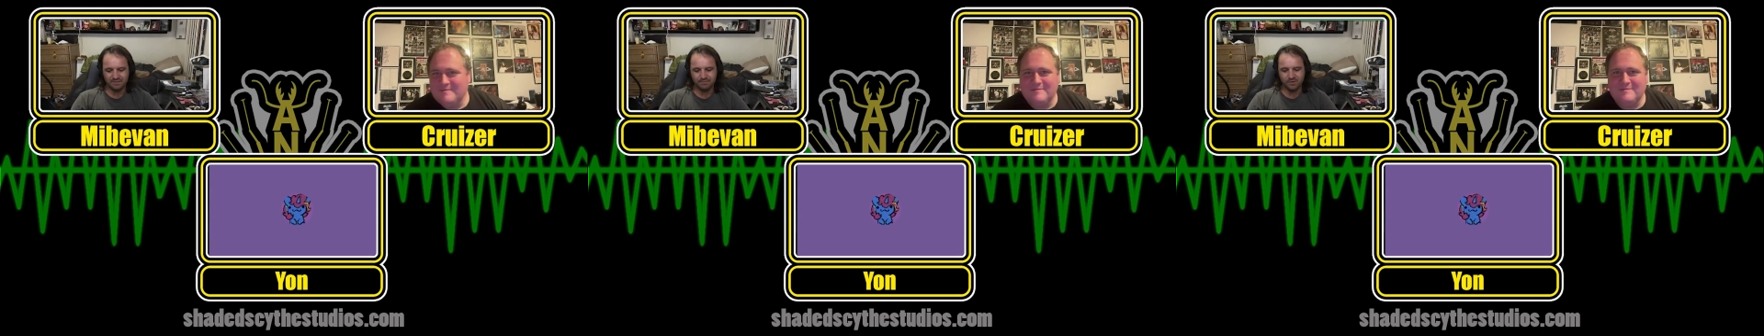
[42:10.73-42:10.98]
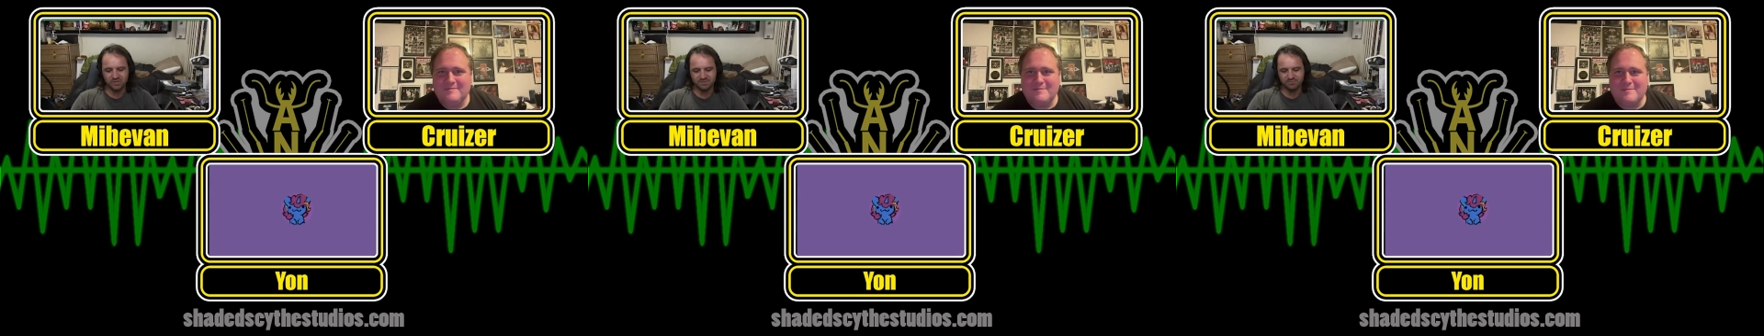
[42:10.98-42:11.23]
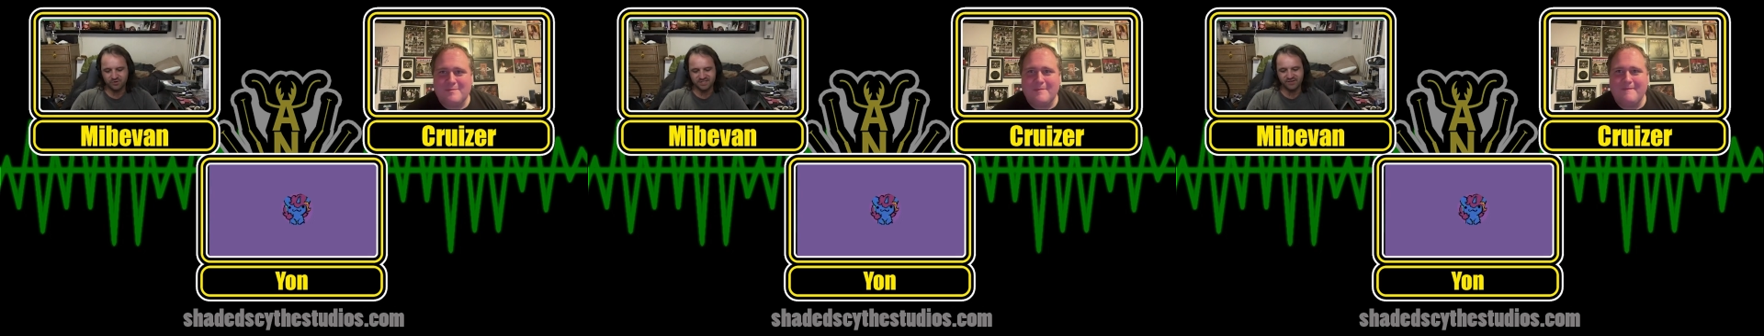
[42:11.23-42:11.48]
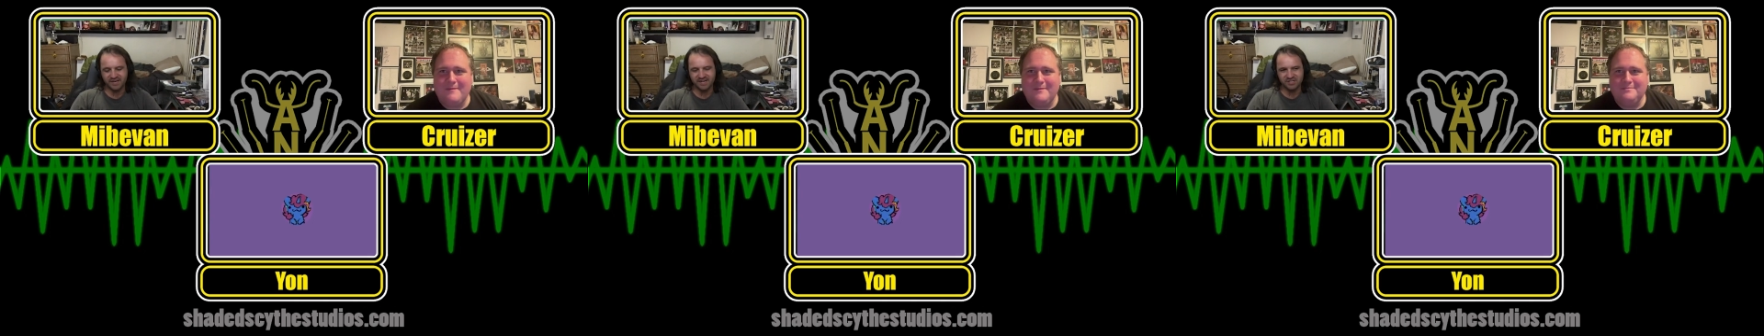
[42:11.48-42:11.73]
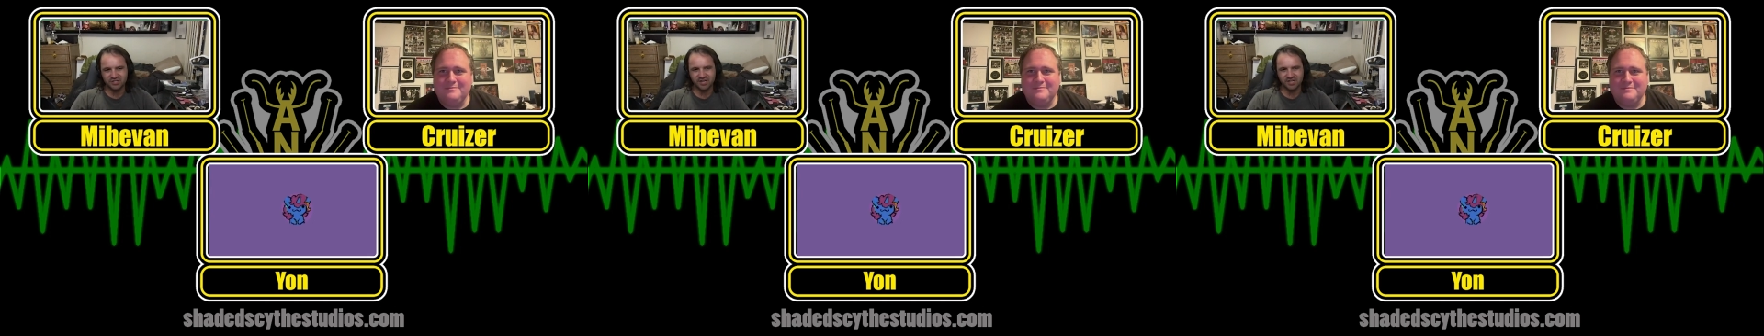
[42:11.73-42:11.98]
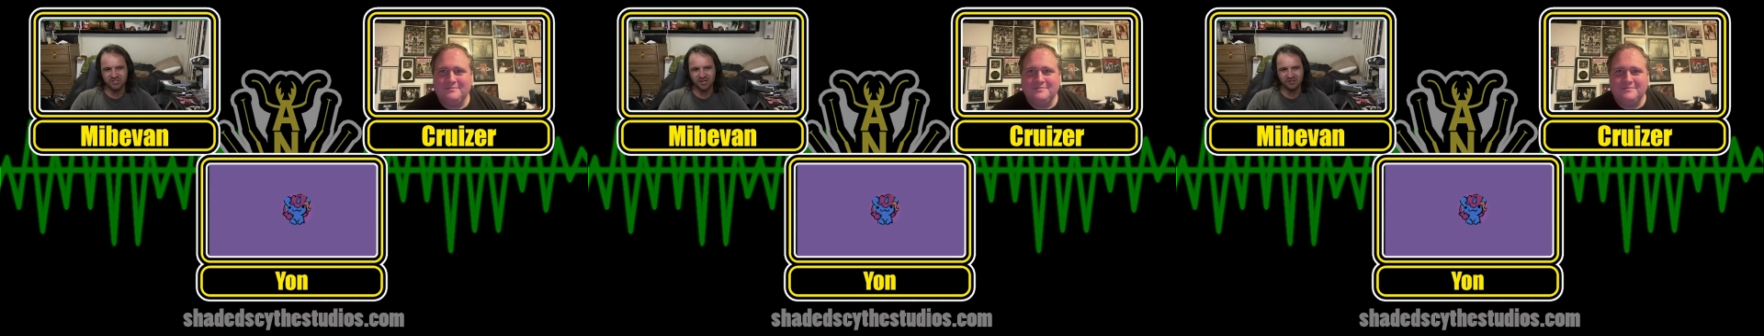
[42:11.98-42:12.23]
Bonus points if you get it to
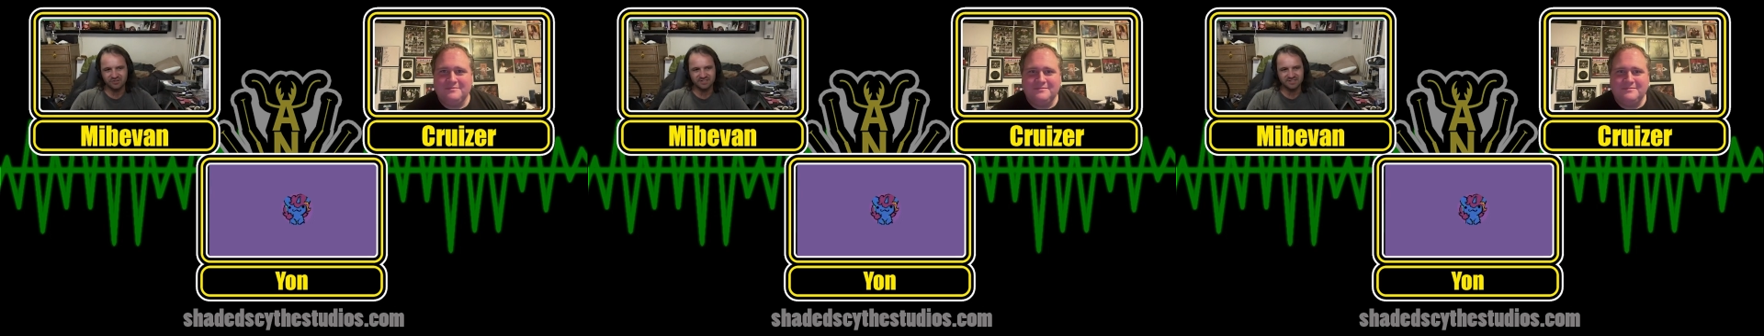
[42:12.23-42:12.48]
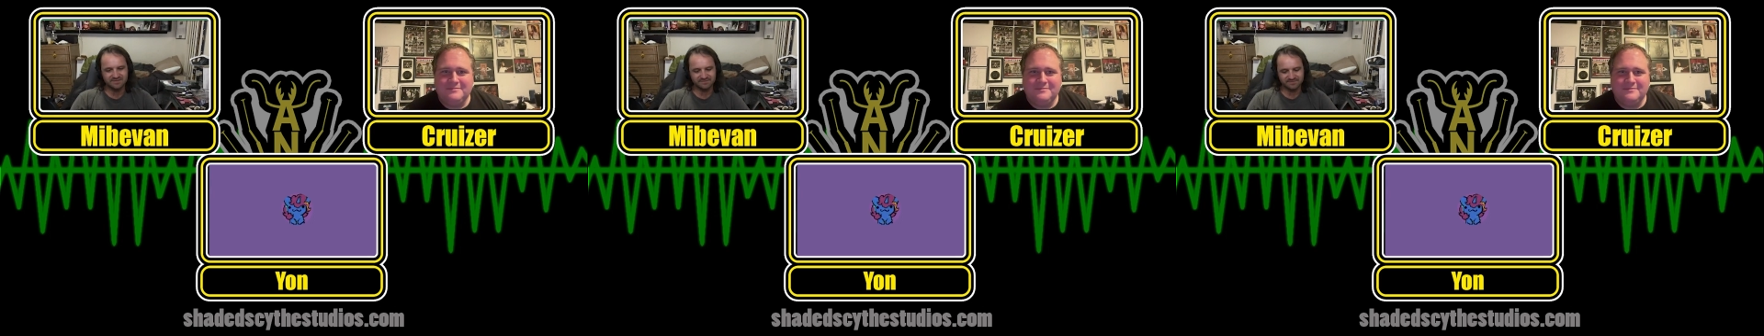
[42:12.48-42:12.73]
change colors.